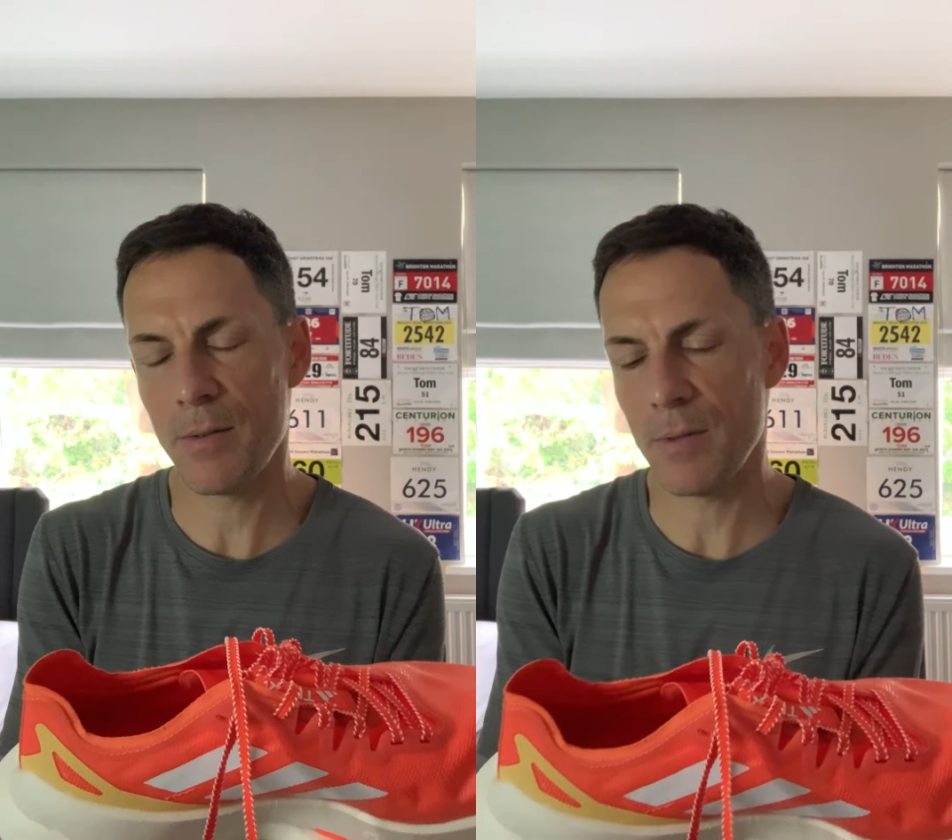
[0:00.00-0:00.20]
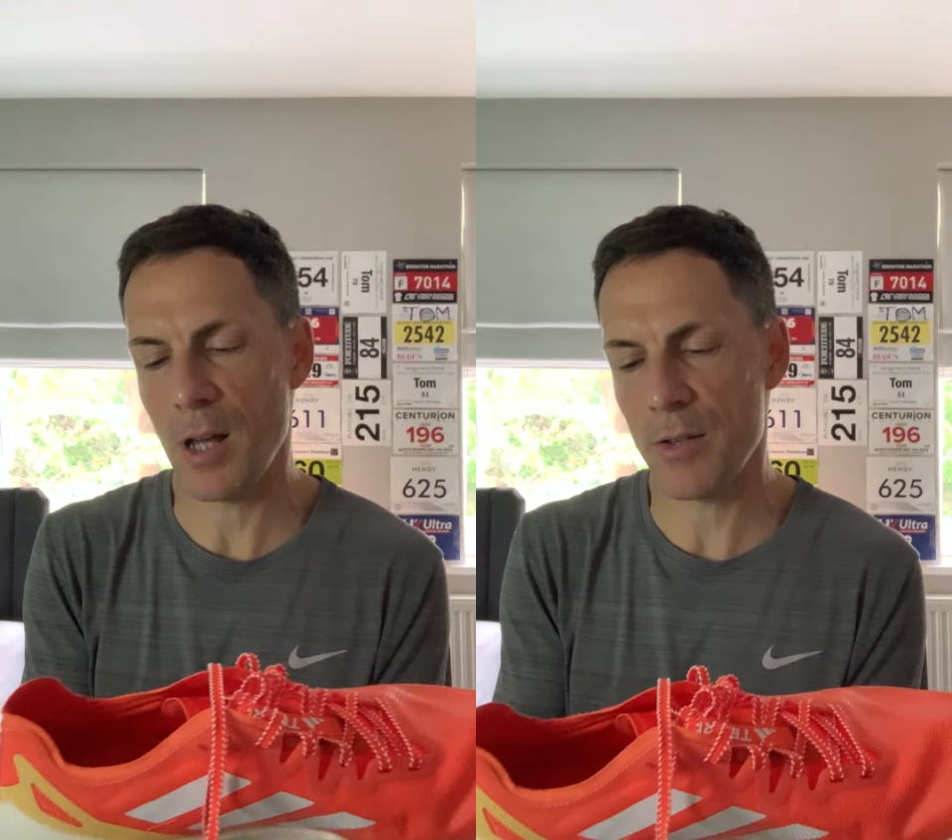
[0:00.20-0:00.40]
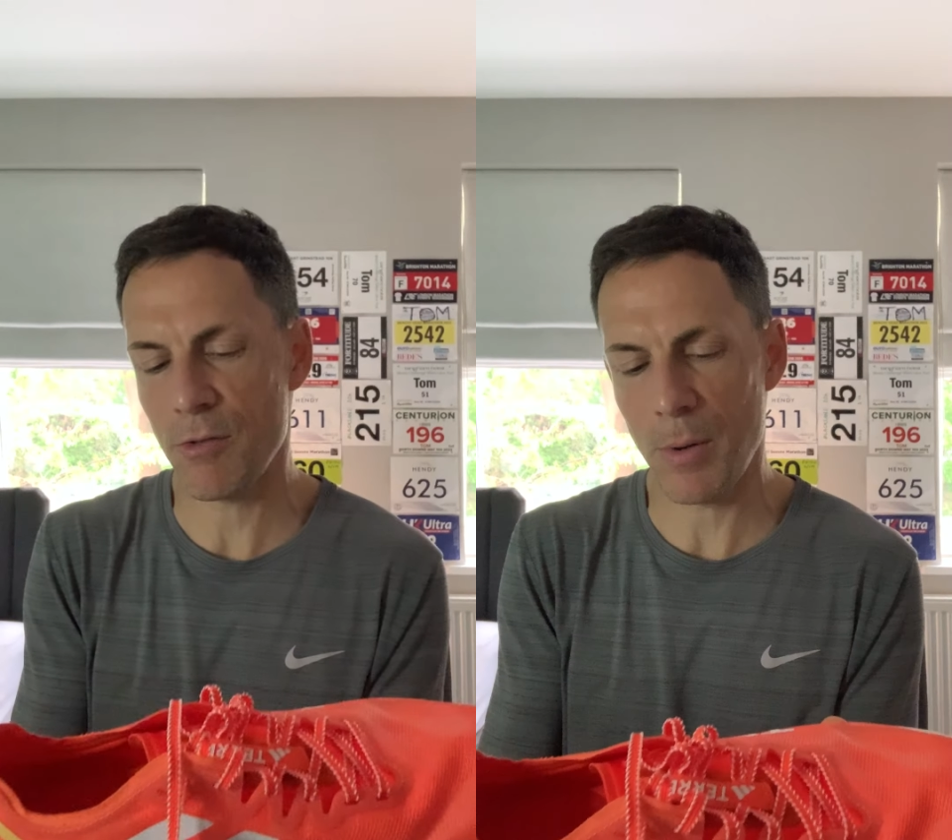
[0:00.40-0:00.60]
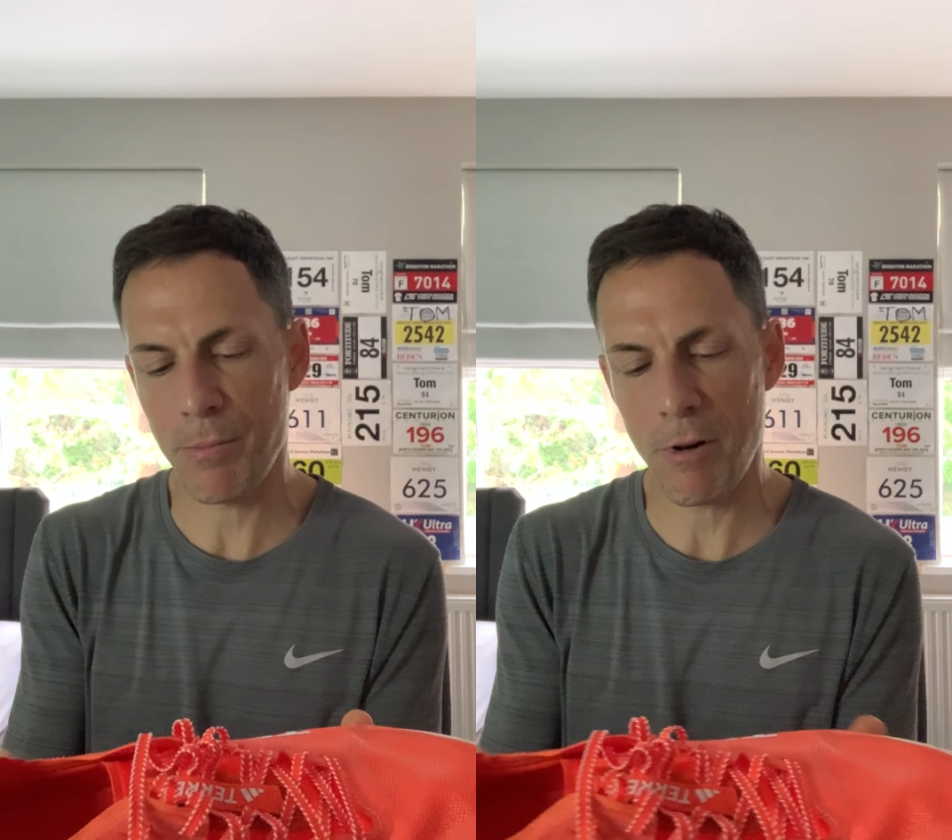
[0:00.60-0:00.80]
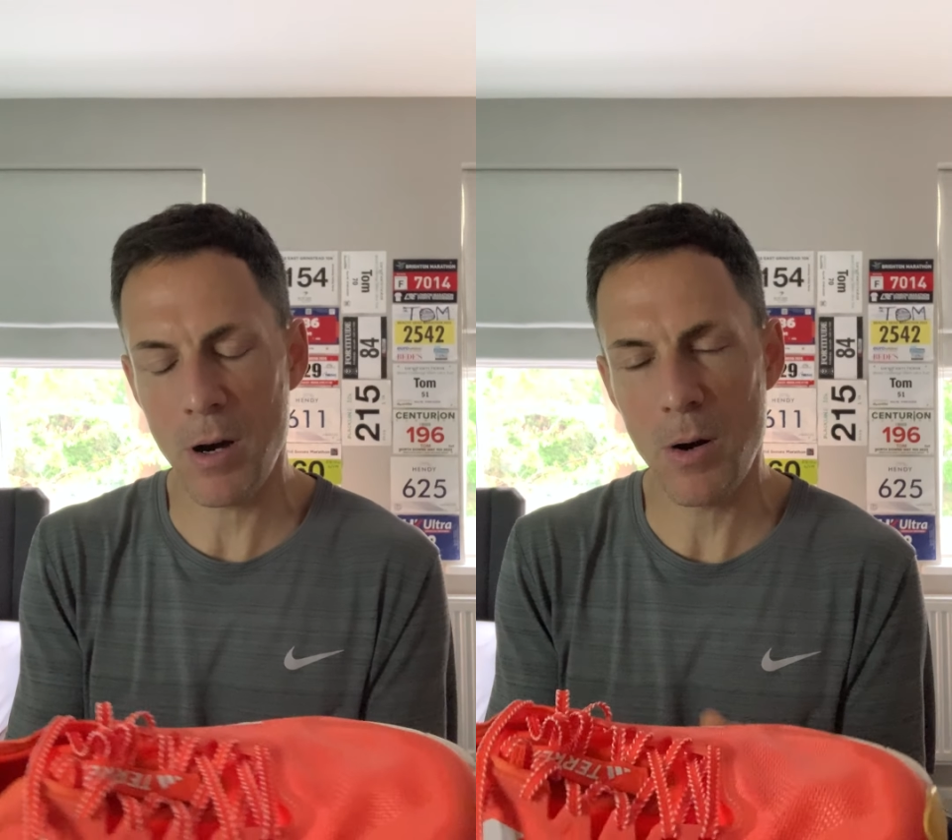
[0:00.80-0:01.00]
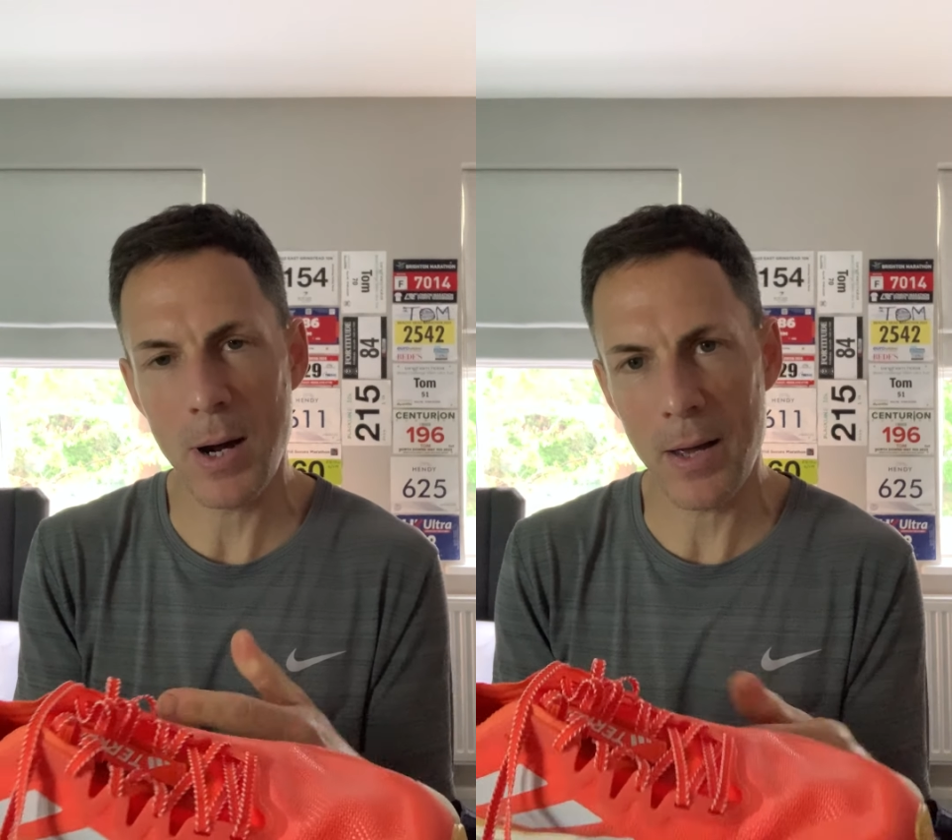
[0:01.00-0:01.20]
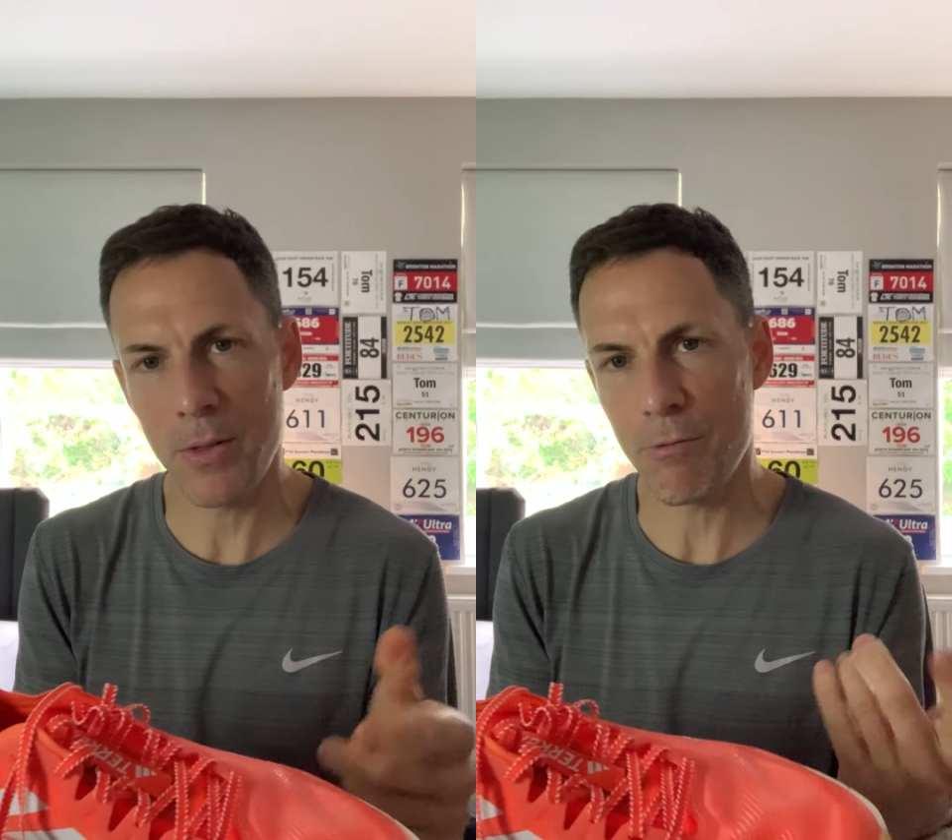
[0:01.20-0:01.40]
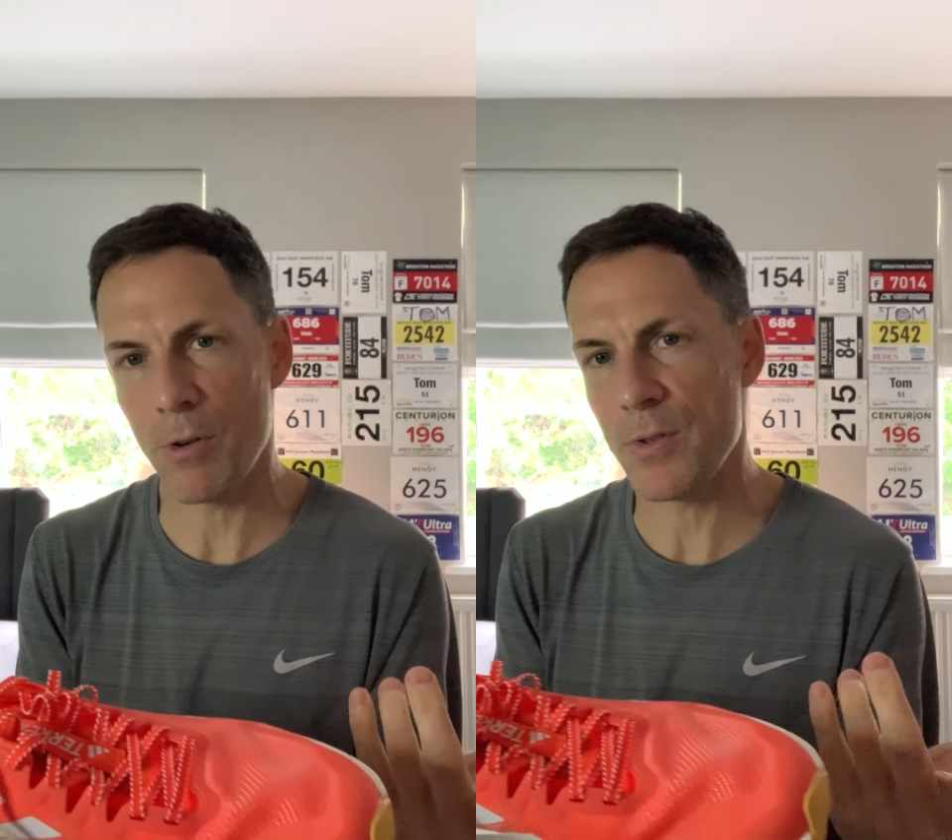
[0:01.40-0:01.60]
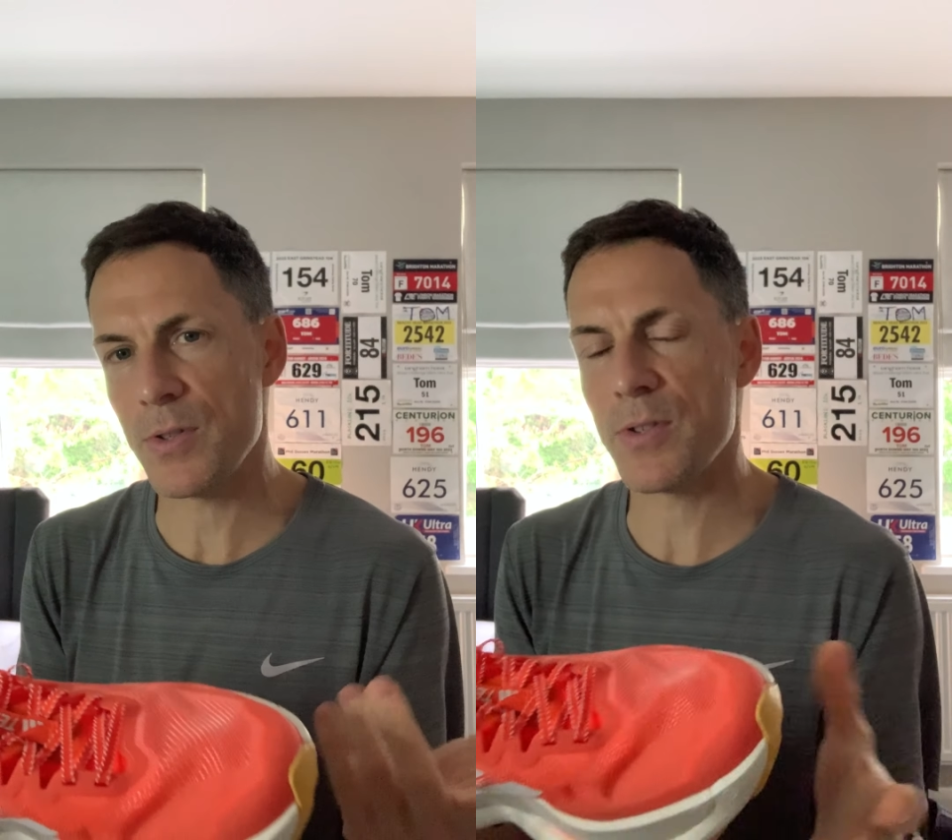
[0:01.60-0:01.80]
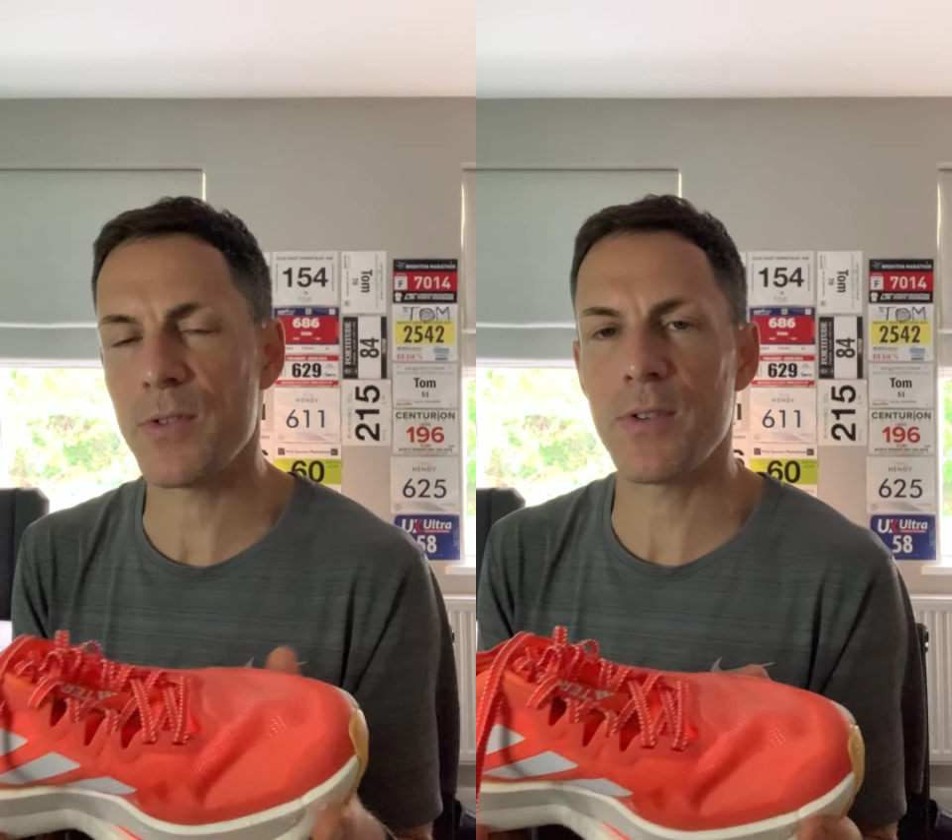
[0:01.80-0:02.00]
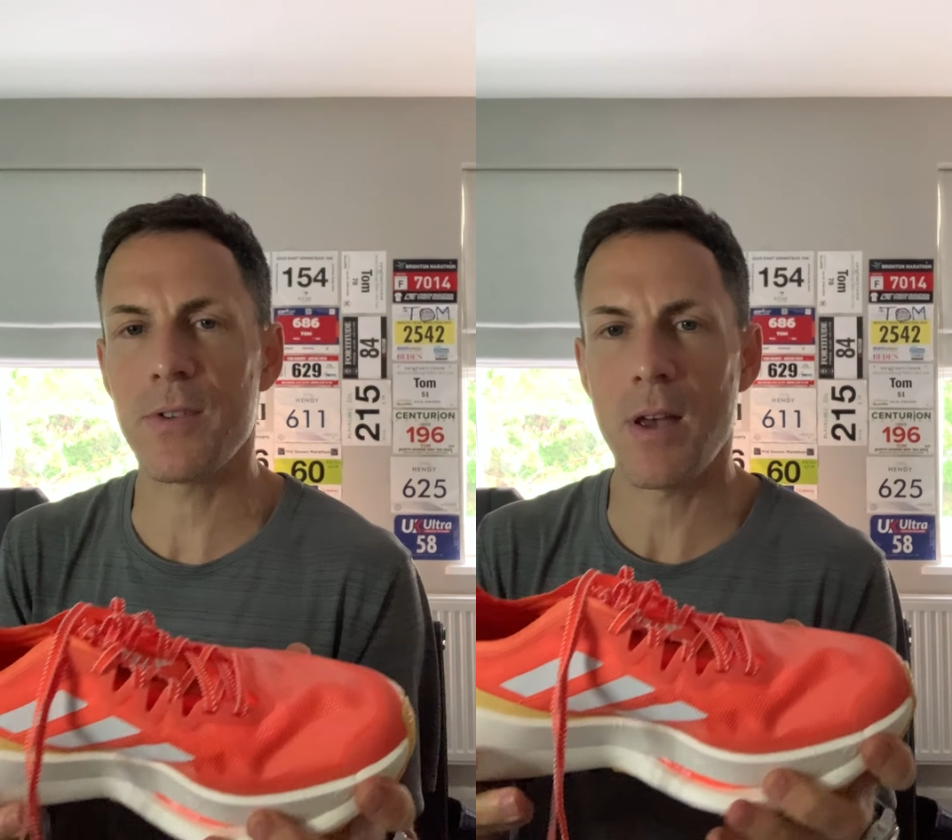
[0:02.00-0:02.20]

Light Strike Pro and the rods